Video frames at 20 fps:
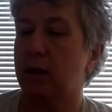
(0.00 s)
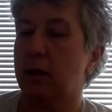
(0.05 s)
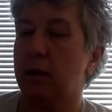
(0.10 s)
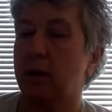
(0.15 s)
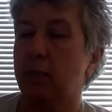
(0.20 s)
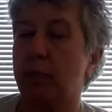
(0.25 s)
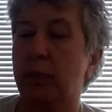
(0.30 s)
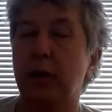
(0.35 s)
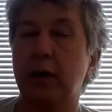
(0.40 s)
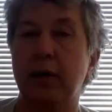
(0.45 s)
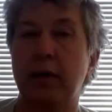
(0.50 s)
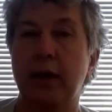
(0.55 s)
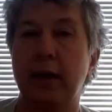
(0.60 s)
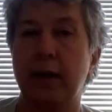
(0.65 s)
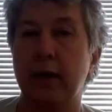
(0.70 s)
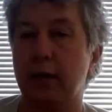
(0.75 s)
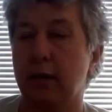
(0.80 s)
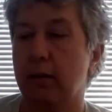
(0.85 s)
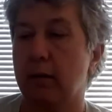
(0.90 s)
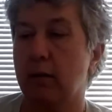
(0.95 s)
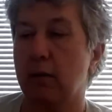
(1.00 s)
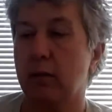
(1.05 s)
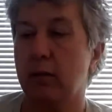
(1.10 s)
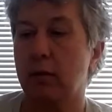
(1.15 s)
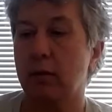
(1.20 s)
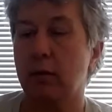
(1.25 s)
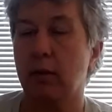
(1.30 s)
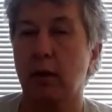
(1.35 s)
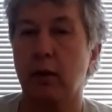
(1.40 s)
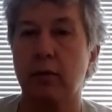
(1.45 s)
the bug net
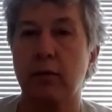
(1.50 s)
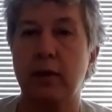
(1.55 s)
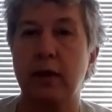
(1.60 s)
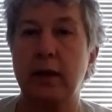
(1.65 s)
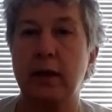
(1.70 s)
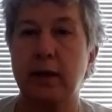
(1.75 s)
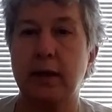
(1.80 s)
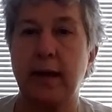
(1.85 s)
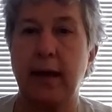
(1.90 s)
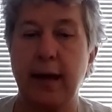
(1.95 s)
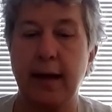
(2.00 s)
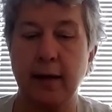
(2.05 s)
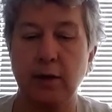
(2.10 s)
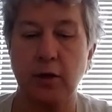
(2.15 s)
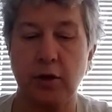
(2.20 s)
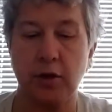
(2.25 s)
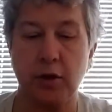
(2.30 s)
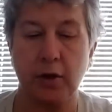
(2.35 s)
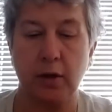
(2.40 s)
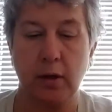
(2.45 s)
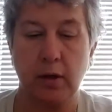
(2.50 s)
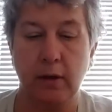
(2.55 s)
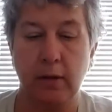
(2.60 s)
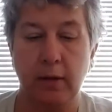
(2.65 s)
already attached.